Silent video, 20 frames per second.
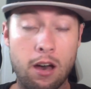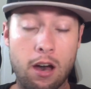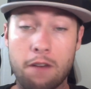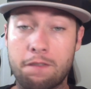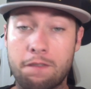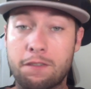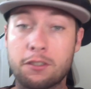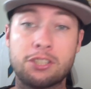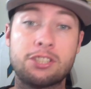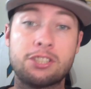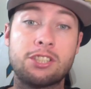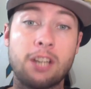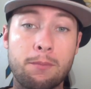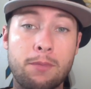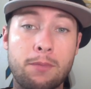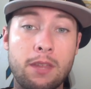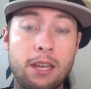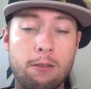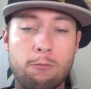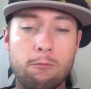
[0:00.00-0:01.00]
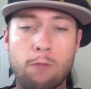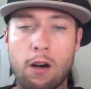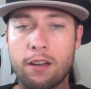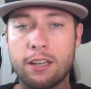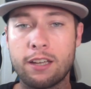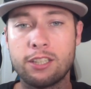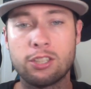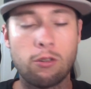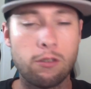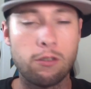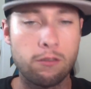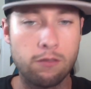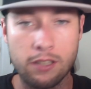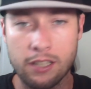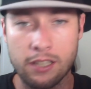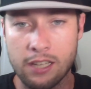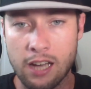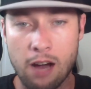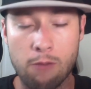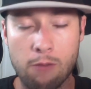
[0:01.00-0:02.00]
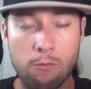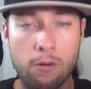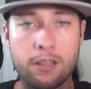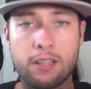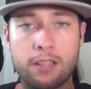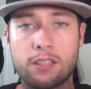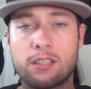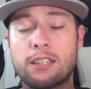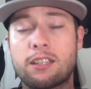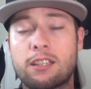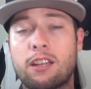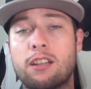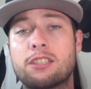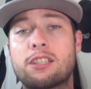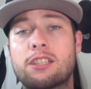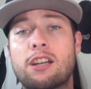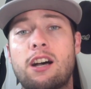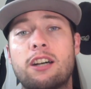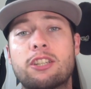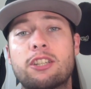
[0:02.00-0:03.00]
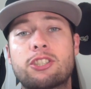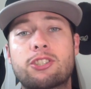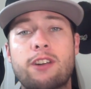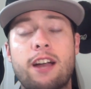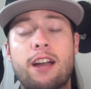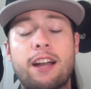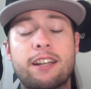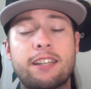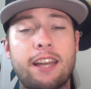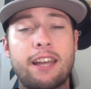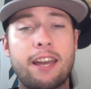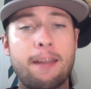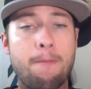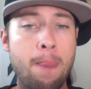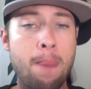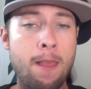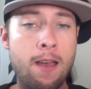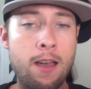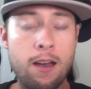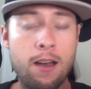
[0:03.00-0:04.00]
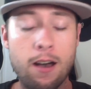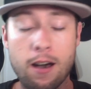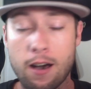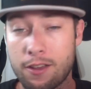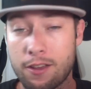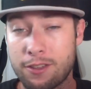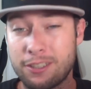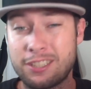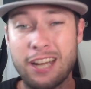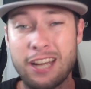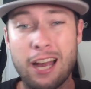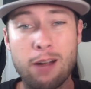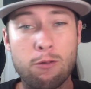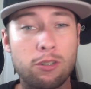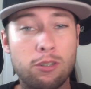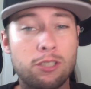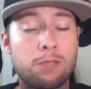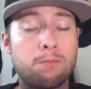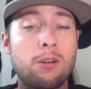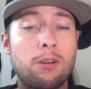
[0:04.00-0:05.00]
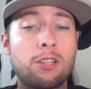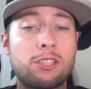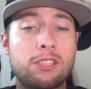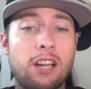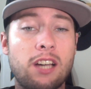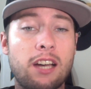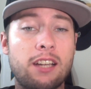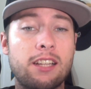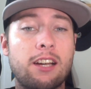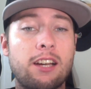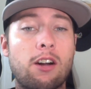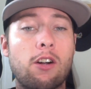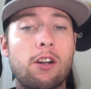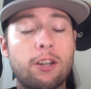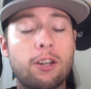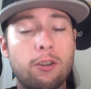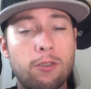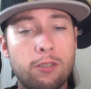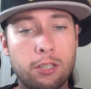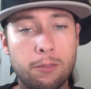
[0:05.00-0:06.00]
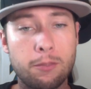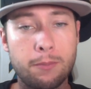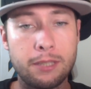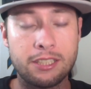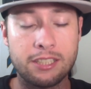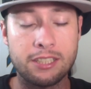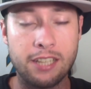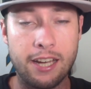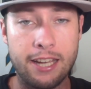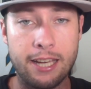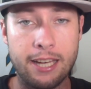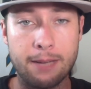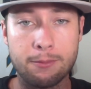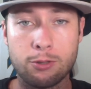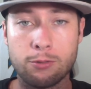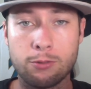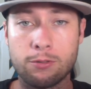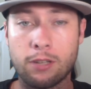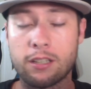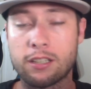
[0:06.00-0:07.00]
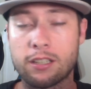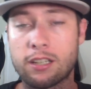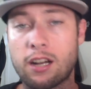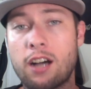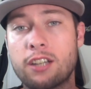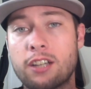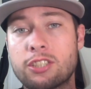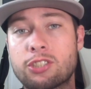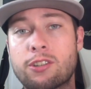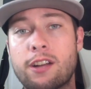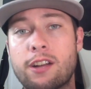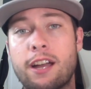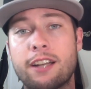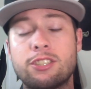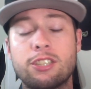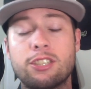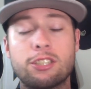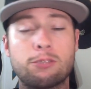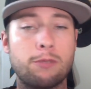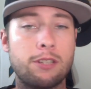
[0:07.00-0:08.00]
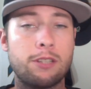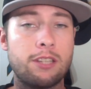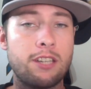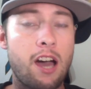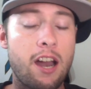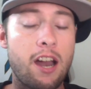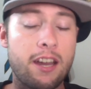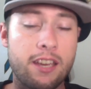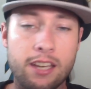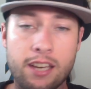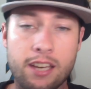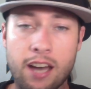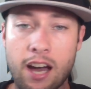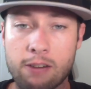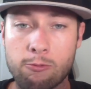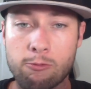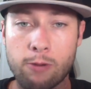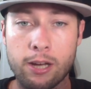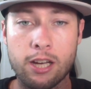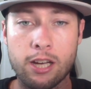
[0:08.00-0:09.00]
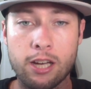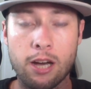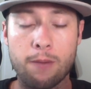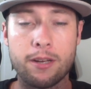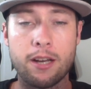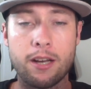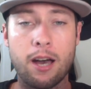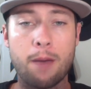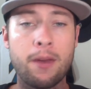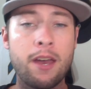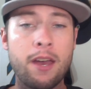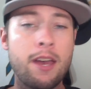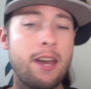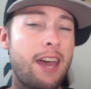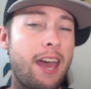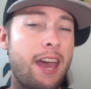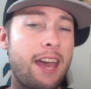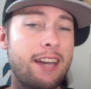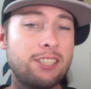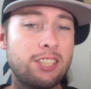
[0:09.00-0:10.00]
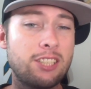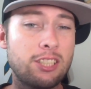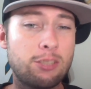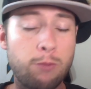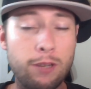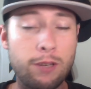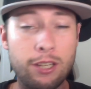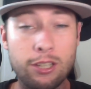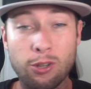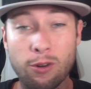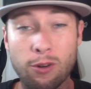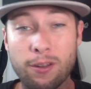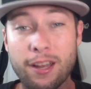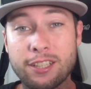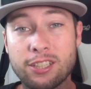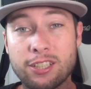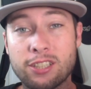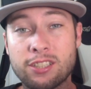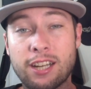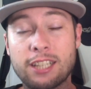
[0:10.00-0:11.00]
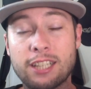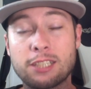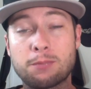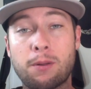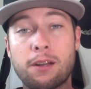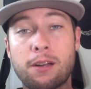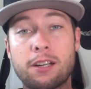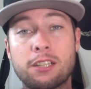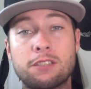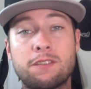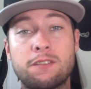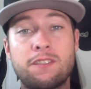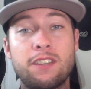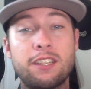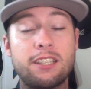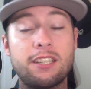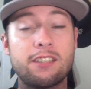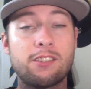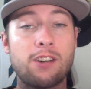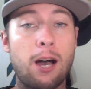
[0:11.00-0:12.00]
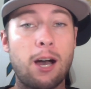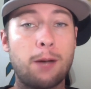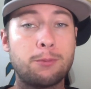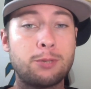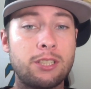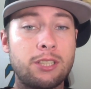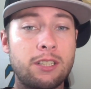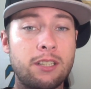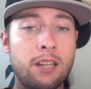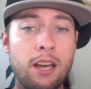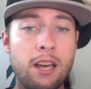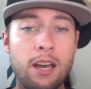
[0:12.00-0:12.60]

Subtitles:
for something while he's only really got 1 year left on his contract? And the Jaguars most likely aren't going to be signing him to another contract just with Yannick Ngakoue coming up. And just when you don't exercise players' fifth-year option,